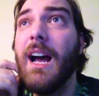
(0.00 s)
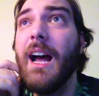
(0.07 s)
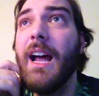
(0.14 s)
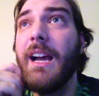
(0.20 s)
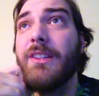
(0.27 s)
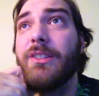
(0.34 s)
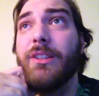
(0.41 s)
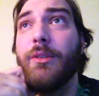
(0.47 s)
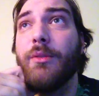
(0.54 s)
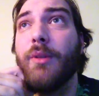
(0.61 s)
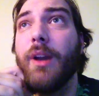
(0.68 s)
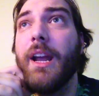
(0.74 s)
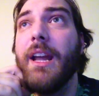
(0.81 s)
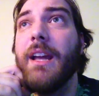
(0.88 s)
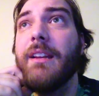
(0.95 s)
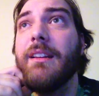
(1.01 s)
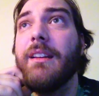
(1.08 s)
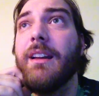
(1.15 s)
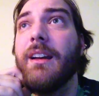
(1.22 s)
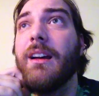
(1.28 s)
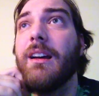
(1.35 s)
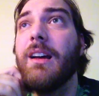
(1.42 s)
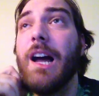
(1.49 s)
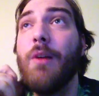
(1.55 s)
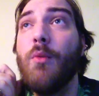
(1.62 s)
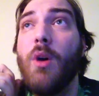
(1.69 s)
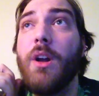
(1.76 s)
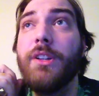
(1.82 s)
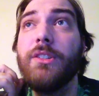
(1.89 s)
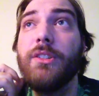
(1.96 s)
I actually ran, I
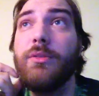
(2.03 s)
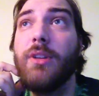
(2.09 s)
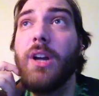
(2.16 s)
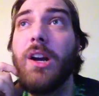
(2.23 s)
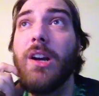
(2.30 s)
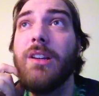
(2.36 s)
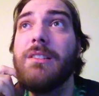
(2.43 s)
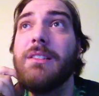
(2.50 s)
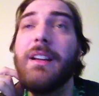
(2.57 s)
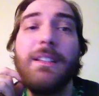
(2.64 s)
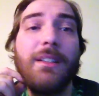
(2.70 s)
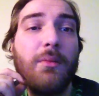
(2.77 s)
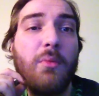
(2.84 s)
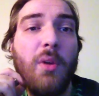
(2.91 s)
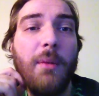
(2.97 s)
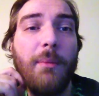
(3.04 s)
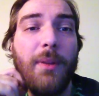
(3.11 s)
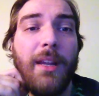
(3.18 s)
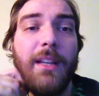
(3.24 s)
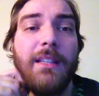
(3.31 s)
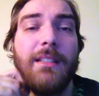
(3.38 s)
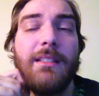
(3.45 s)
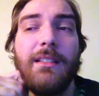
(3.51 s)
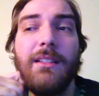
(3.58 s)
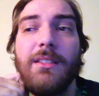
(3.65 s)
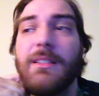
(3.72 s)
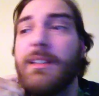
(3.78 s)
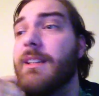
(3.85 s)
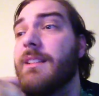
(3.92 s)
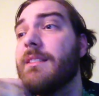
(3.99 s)
wanted new cards and I didn't want to play the Steel
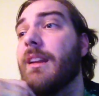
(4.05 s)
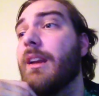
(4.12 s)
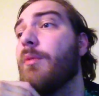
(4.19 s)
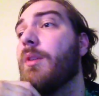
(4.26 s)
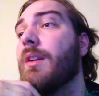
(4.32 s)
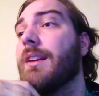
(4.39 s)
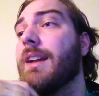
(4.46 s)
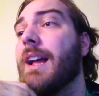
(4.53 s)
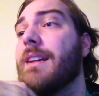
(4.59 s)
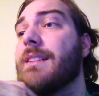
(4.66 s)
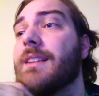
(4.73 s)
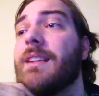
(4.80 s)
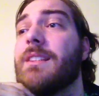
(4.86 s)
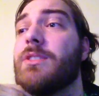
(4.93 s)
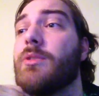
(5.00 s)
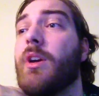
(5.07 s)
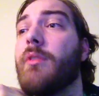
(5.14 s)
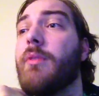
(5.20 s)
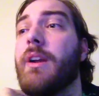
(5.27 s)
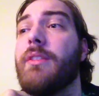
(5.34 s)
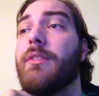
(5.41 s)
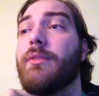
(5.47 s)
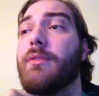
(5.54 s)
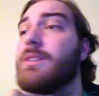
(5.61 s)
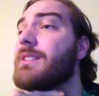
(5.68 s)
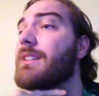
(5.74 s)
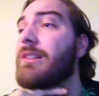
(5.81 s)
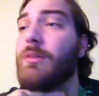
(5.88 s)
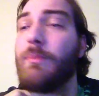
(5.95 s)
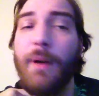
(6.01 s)
Skins and I wanted access, so I ran through a
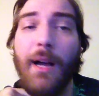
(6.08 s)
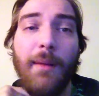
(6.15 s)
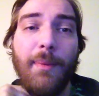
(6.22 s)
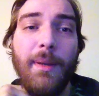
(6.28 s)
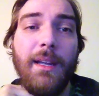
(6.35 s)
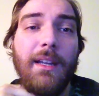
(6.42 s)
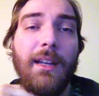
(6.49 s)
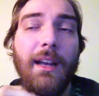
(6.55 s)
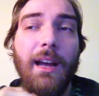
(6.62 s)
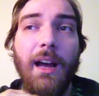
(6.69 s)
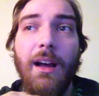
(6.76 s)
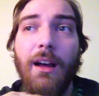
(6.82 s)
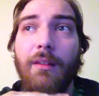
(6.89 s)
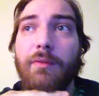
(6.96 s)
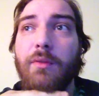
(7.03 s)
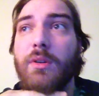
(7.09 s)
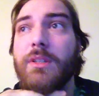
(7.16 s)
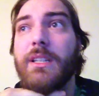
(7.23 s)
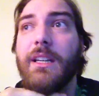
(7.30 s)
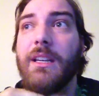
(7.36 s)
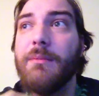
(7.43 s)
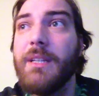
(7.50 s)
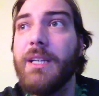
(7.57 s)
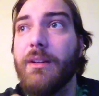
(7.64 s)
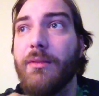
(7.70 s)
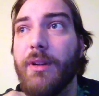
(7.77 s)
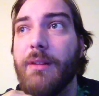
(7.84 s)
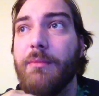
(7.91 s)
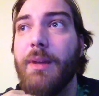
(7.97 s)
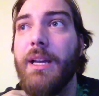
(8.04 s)
single pup, forcing him to get
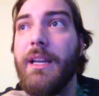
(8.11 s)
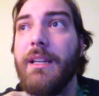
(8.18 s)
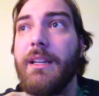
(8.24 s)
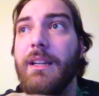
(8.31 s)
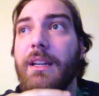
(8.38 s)
rid of my